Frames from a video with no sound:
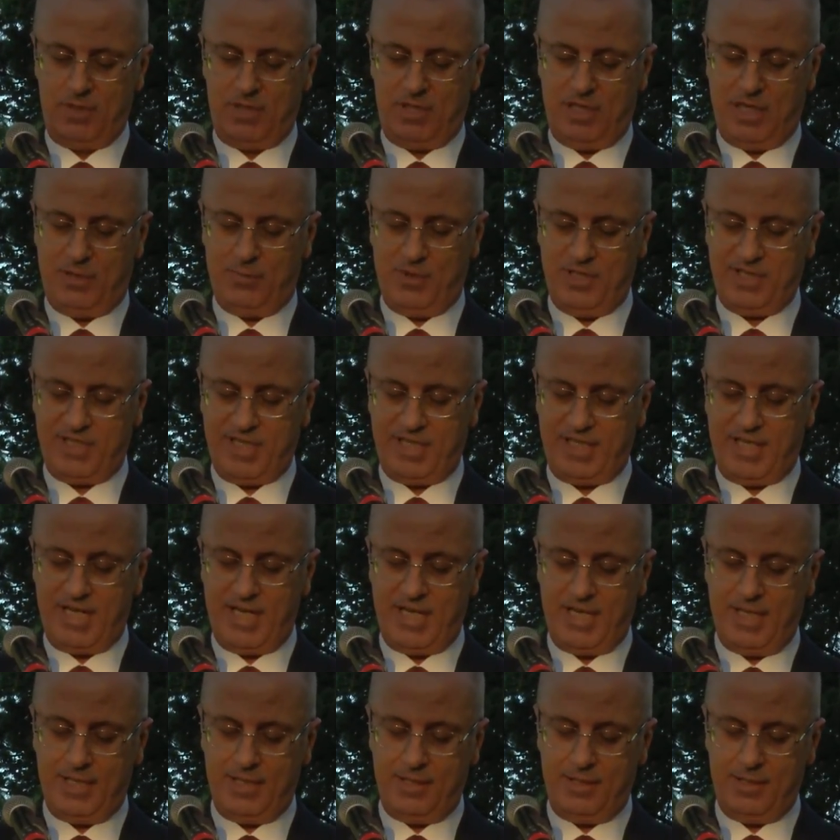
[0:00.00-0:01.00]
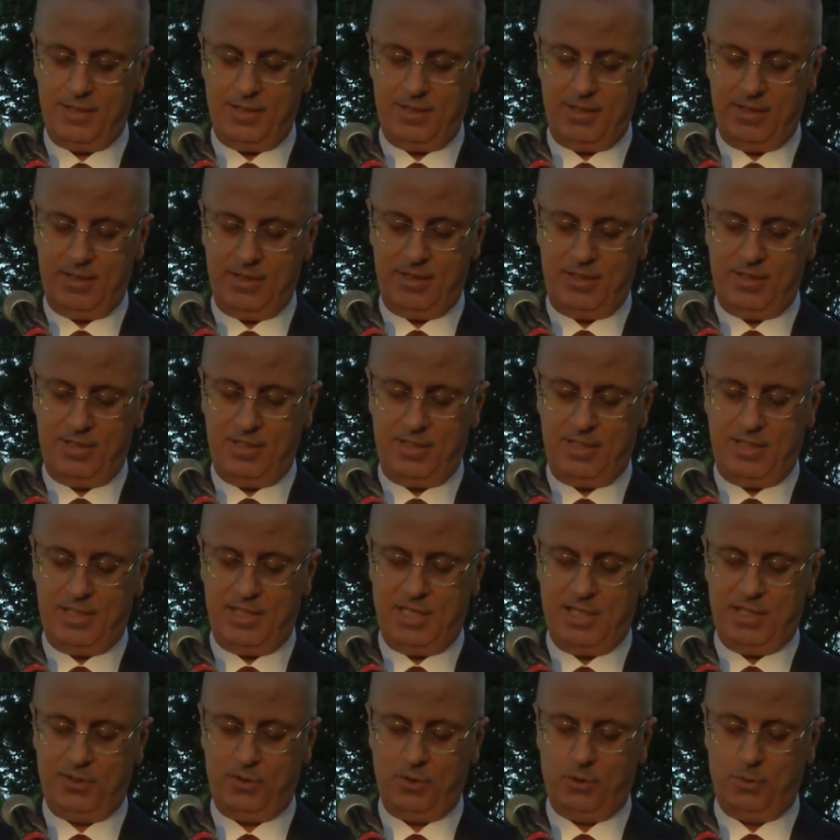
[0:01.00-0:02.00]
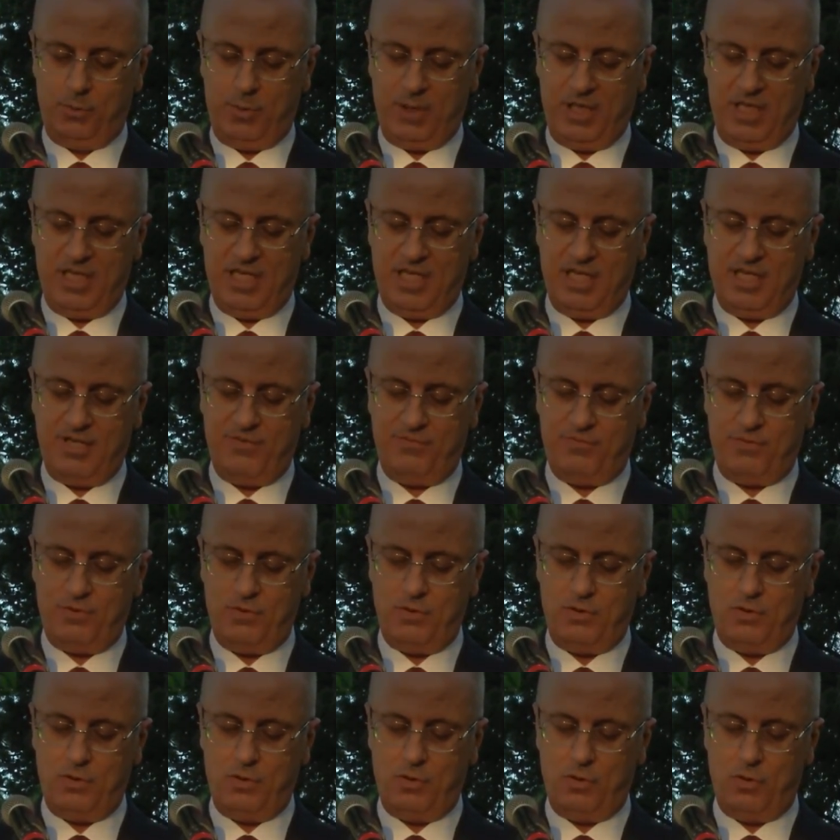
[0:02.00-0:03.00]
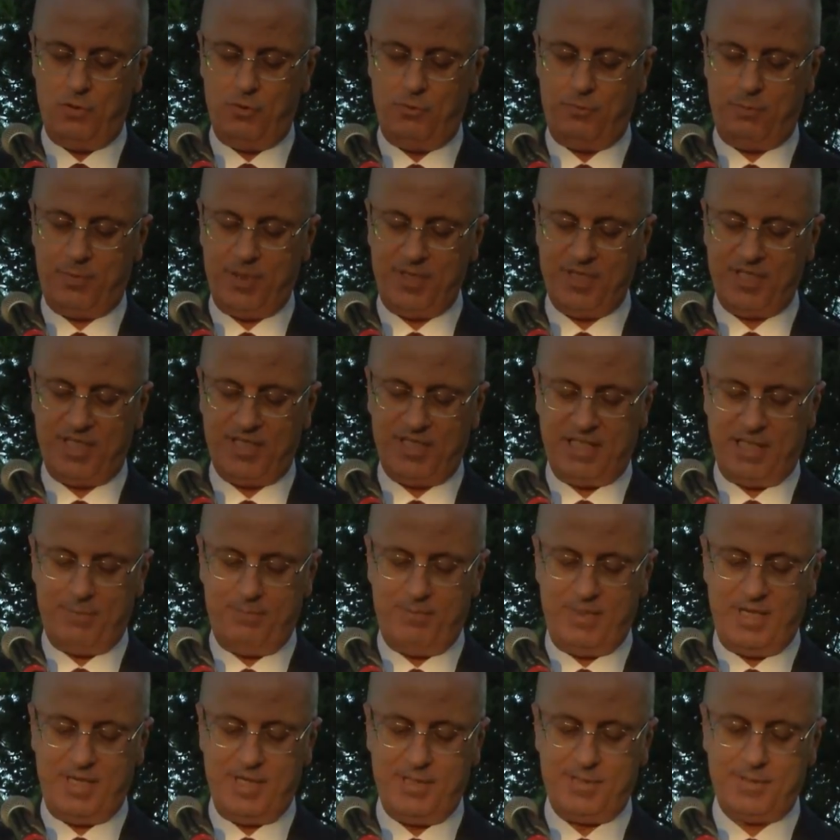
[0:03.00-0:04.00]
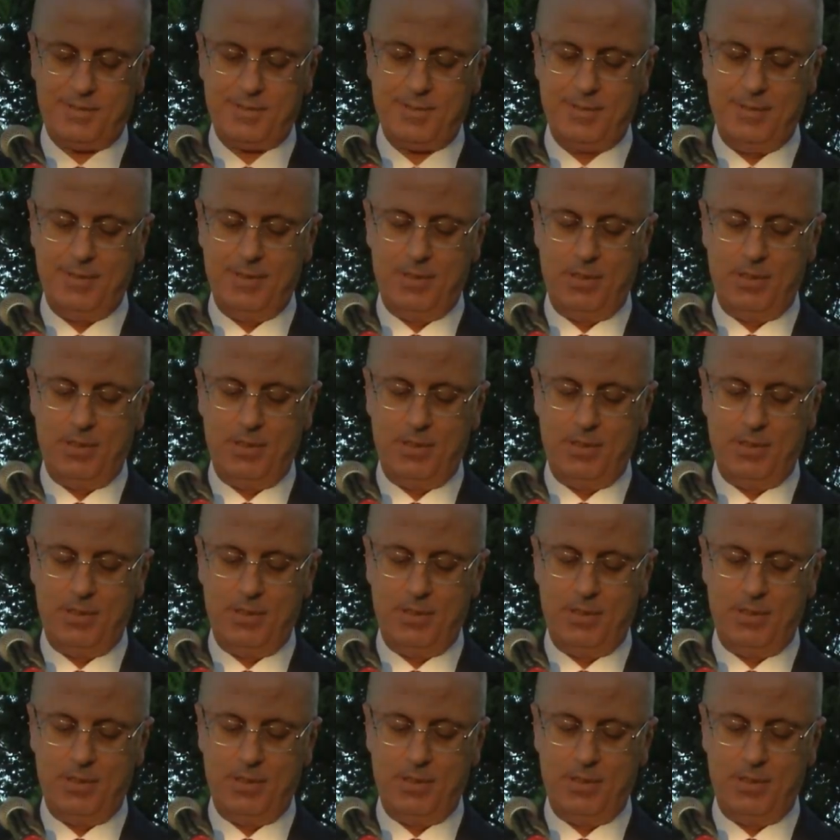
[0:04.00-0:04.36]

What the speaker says: I once again, and on behalf of President Abbas,